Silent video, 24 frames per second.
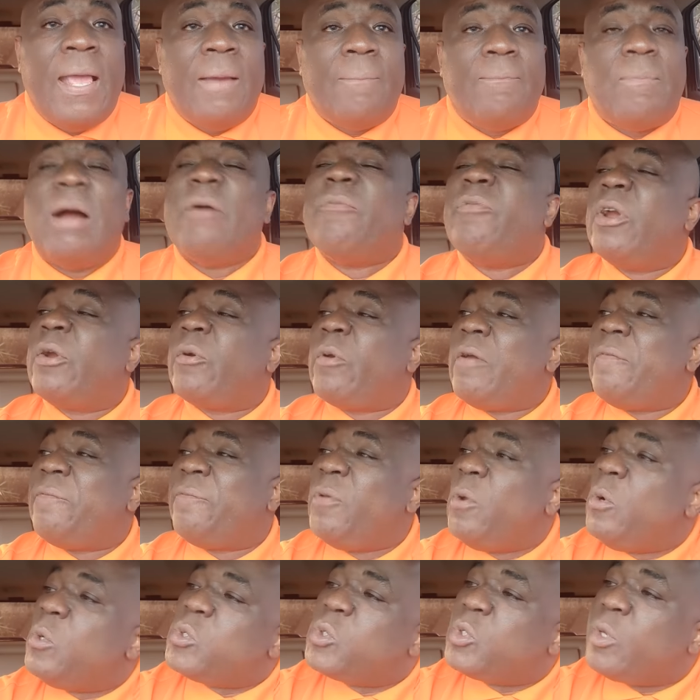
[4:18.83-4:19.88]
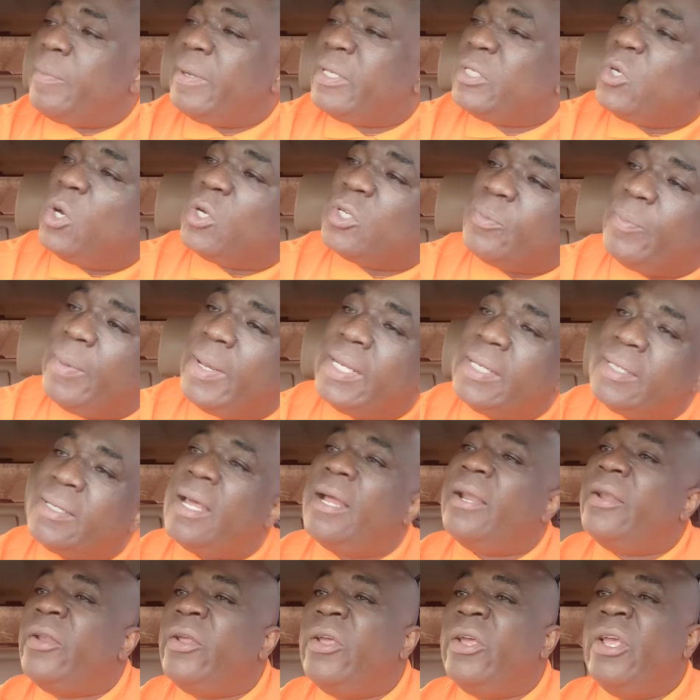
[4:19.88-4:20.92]
Maverick refuse to be
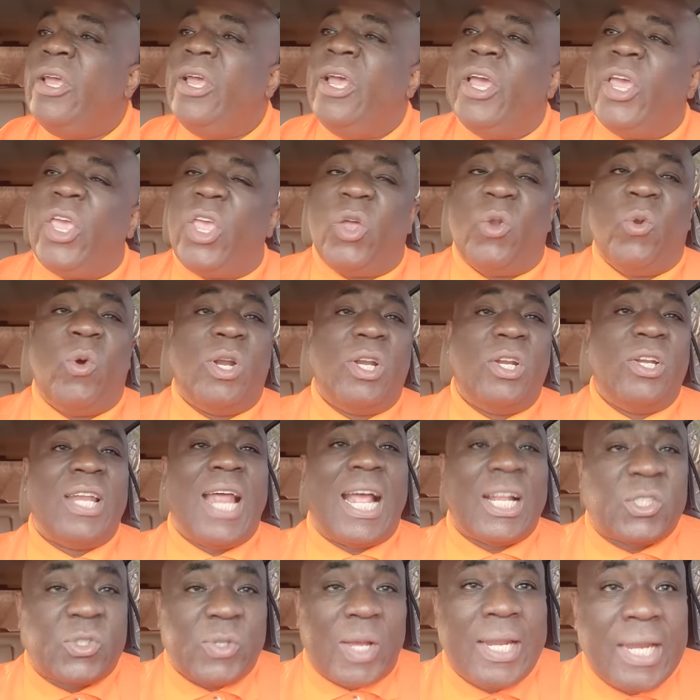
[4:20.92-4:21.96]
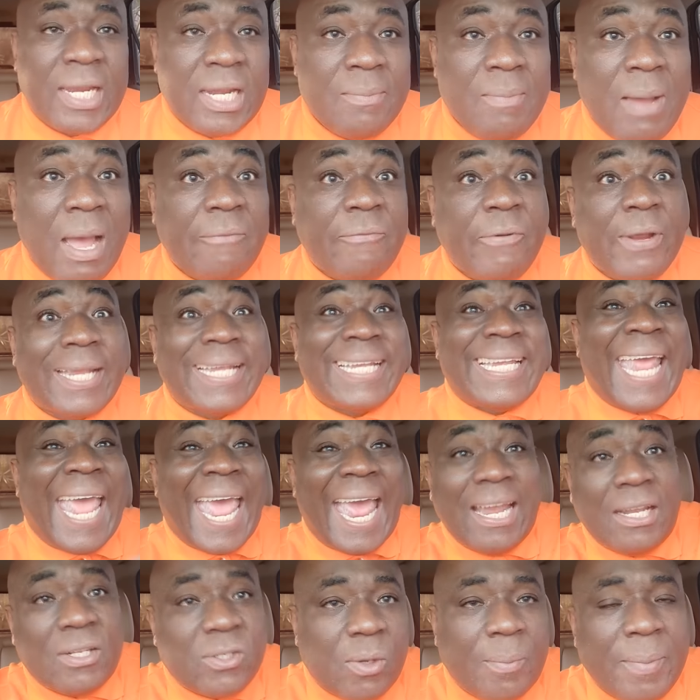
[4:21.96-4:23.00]
judgmental. You know, naturally the Maverick
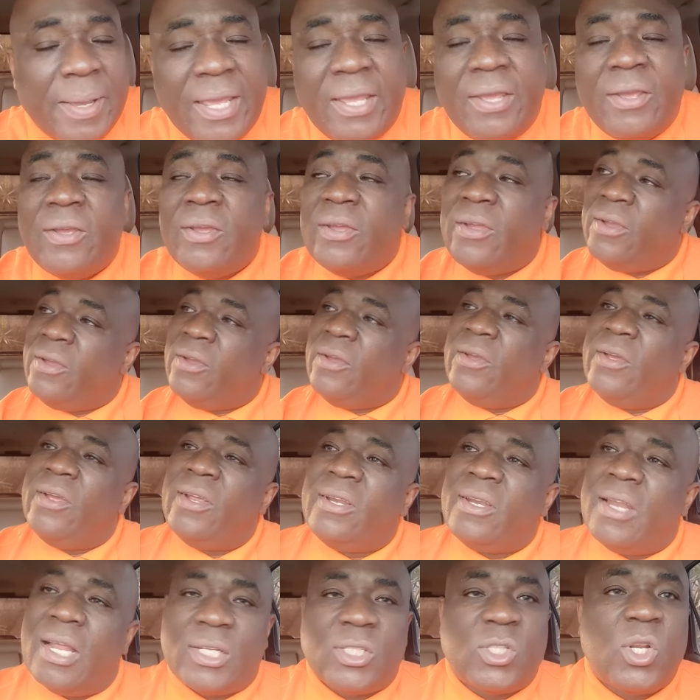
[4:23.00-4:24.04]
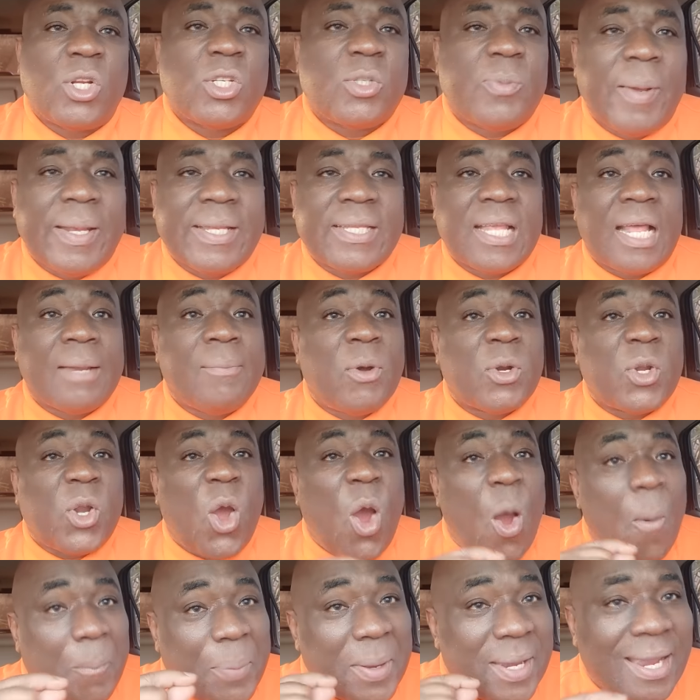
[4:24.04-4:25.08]
tend to be not judgmental, but
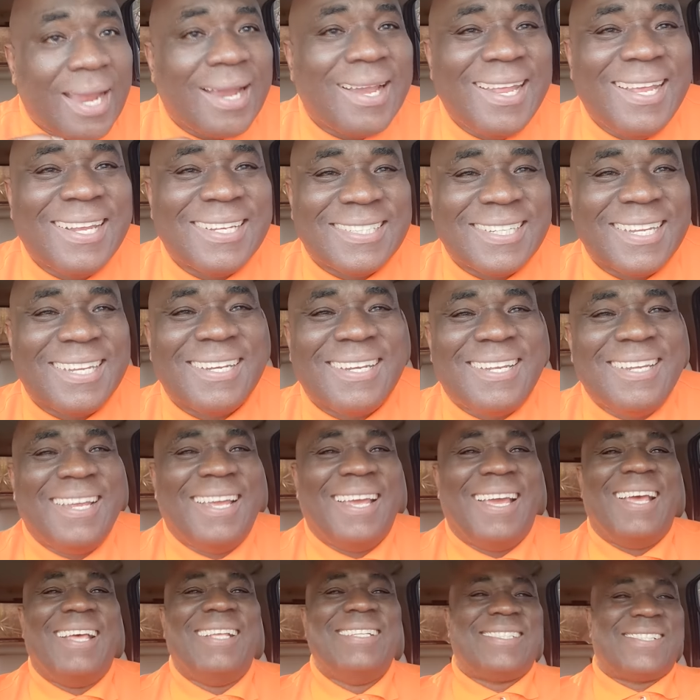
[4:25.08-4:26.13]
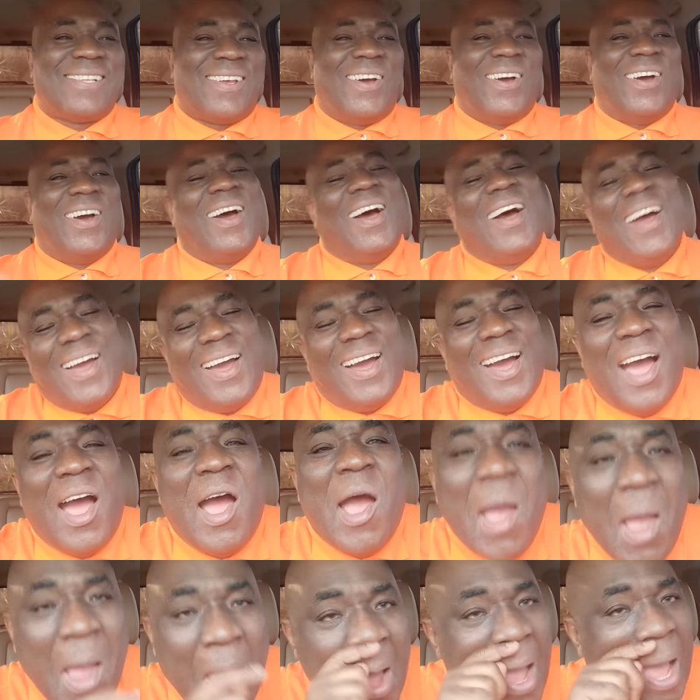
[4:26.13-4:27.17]
opinionated. So,
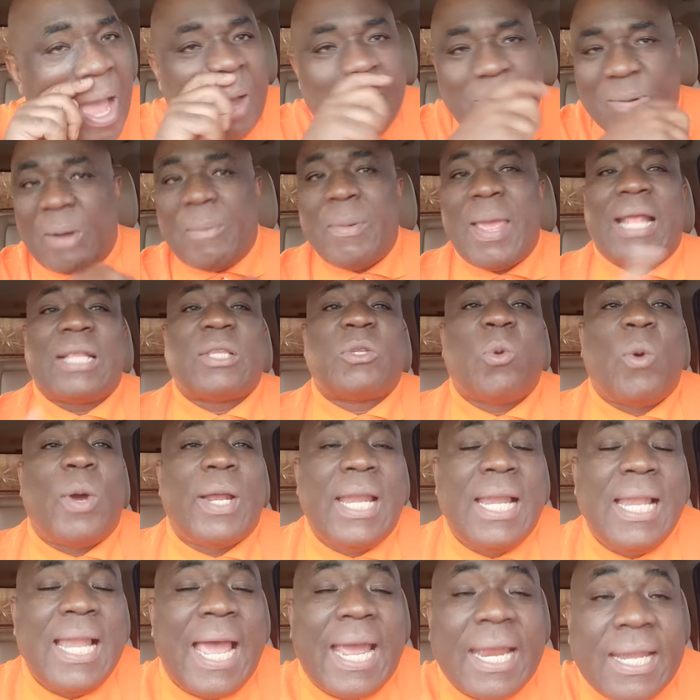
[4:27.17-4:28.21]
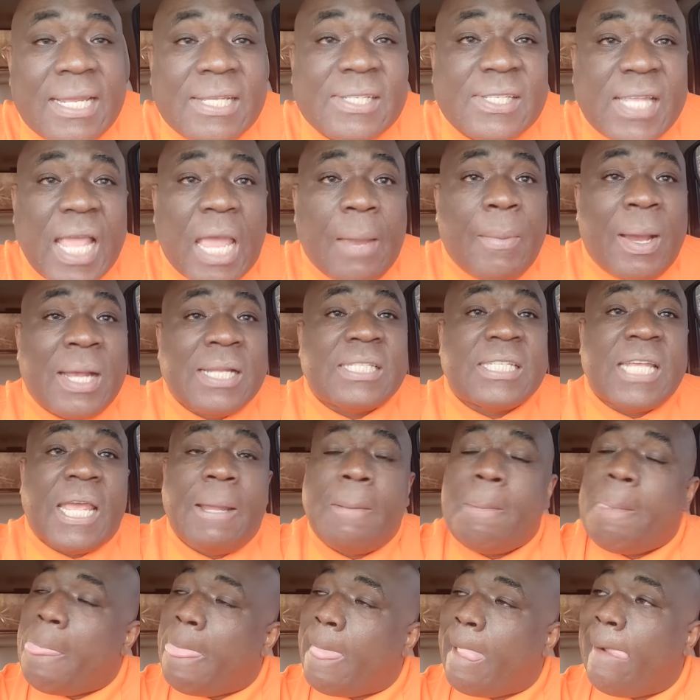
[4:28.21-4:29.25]
when we are toward the line this time and
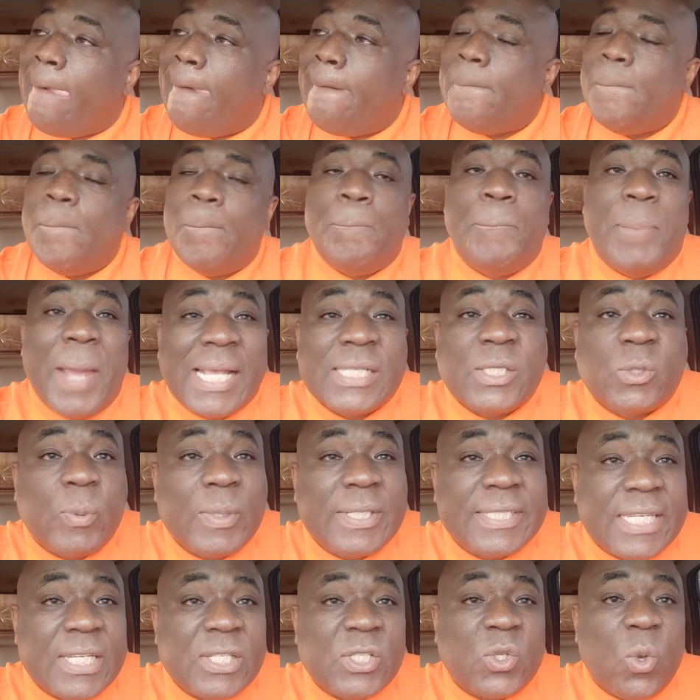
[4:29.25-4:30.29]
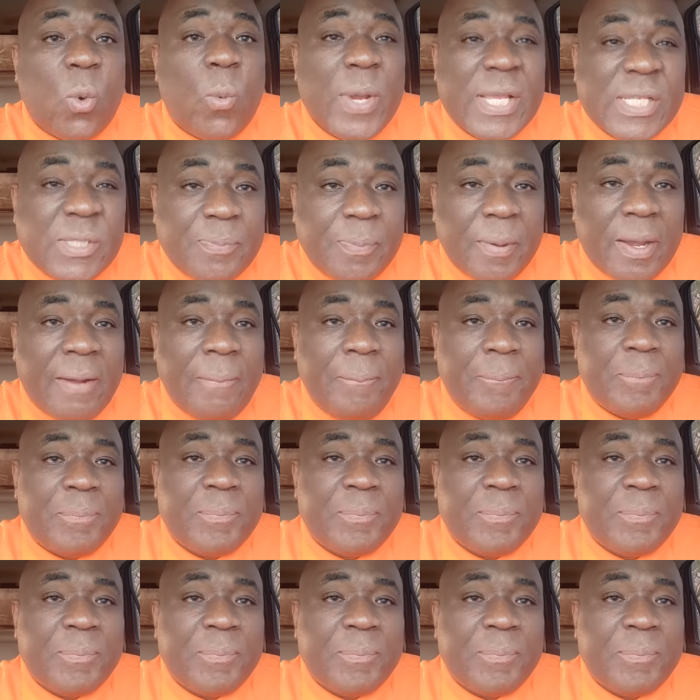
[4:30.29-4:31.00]
say, best wishes to Whisper